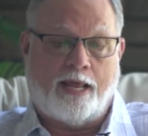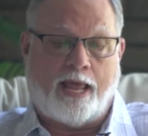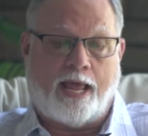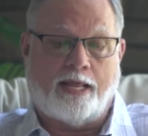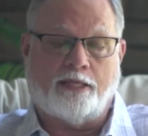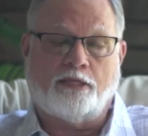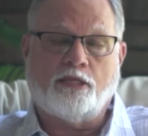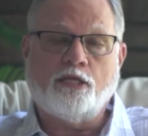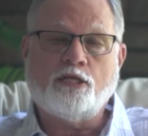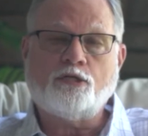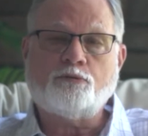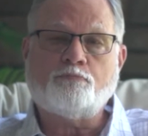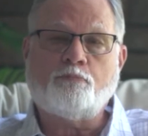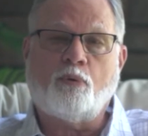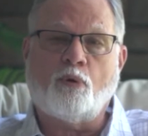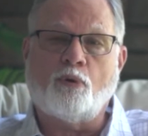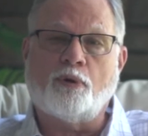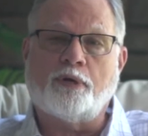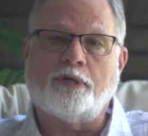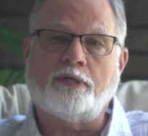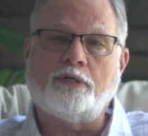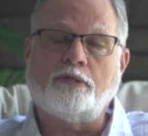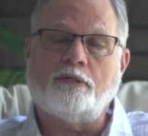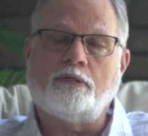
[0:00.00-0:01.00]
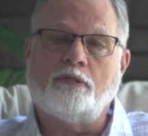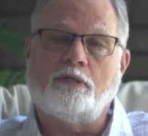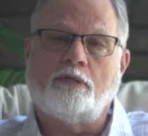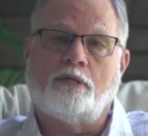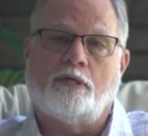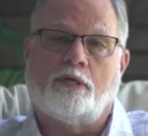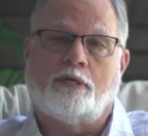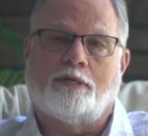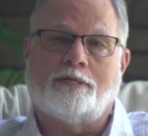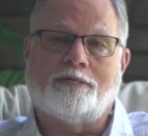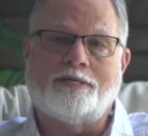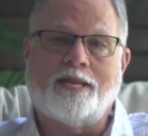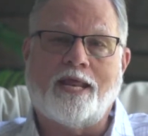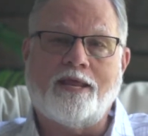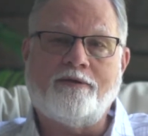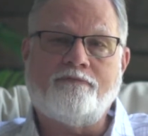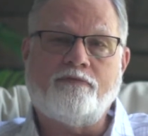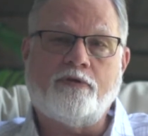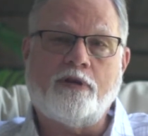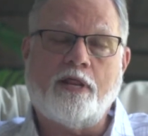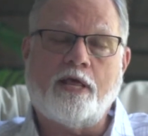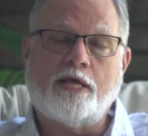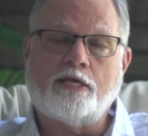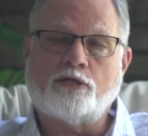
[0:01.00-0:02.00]
At this point,
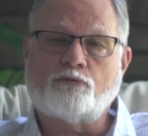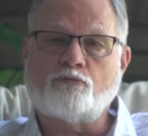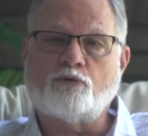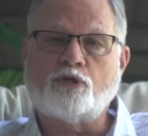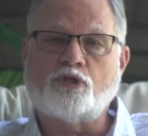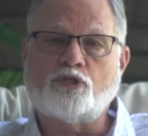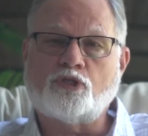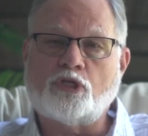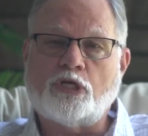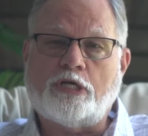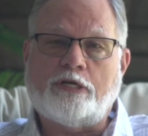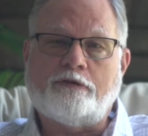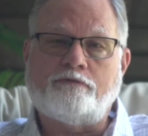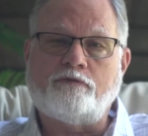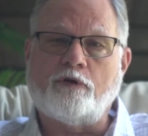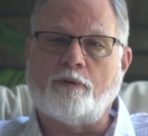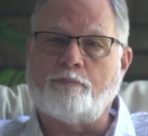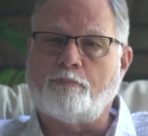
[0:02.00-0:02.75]
David has received